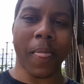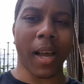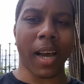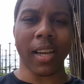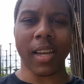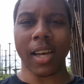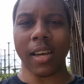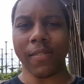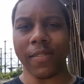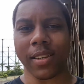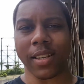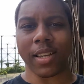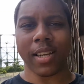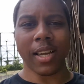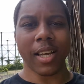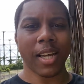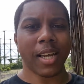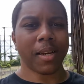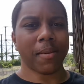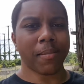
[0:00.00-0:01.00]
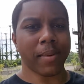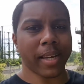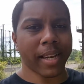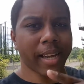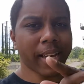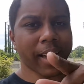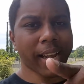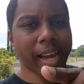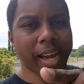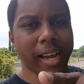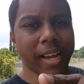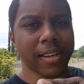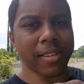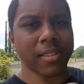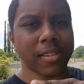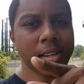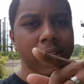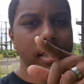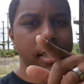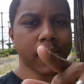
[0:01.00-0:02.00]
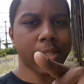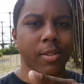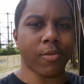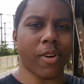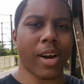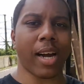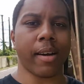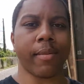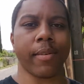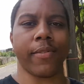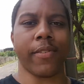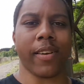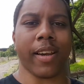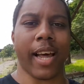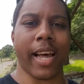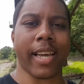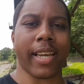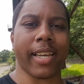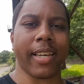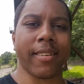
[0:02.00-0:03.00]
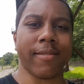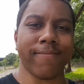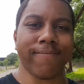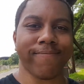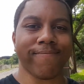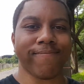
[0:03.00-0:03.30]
I love it. But yeah, guys, subscribe if you like it.